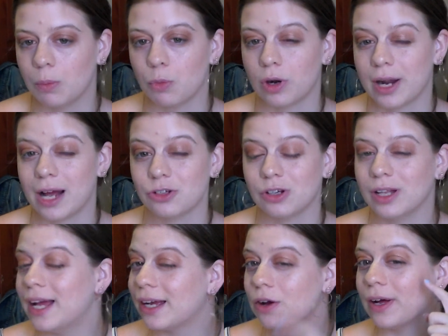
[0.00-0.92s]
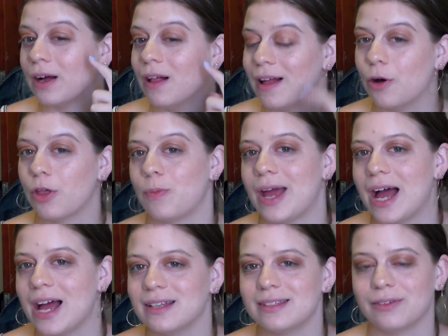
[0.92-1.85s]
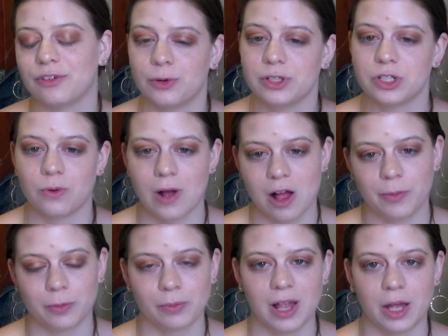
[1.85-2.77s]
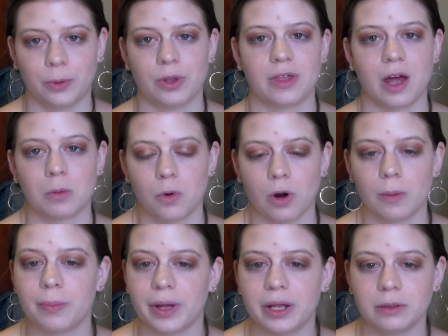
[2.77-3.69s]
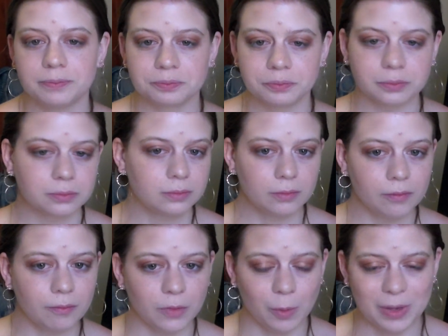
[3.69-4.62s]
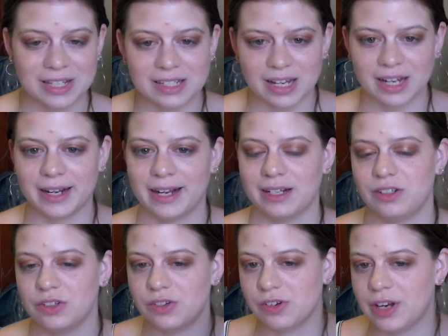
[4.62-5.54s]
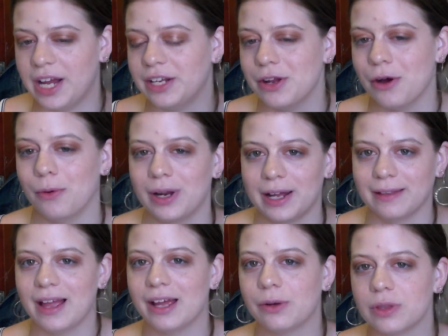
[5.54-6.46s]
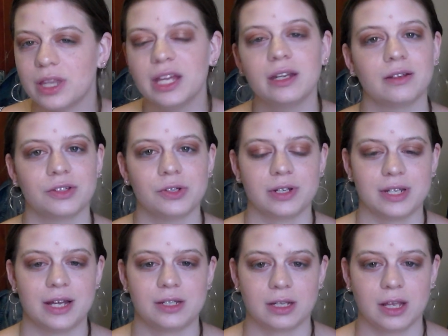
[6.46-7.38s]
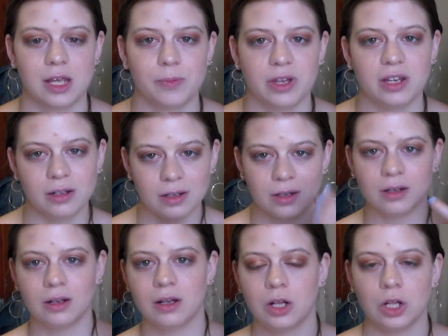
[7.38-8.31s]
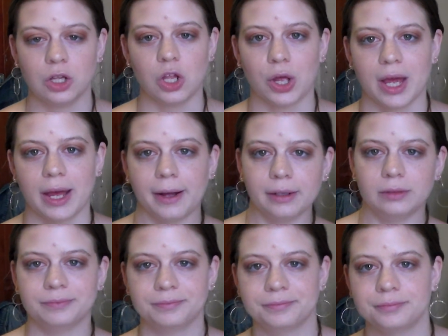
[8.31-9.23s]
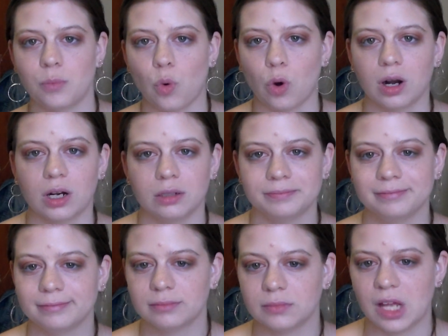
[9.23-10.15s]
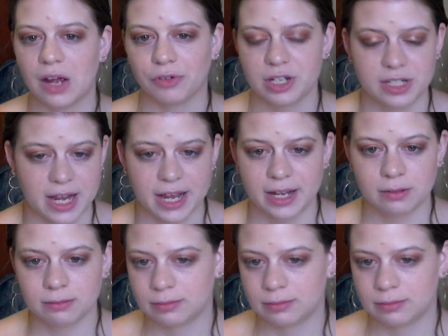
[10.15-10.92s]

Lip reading: more natural. I like going all out with my eyes every once in a while. I've been playing with that more, but my skin, I know what I like with it, so I tend to keep it looking more everyday,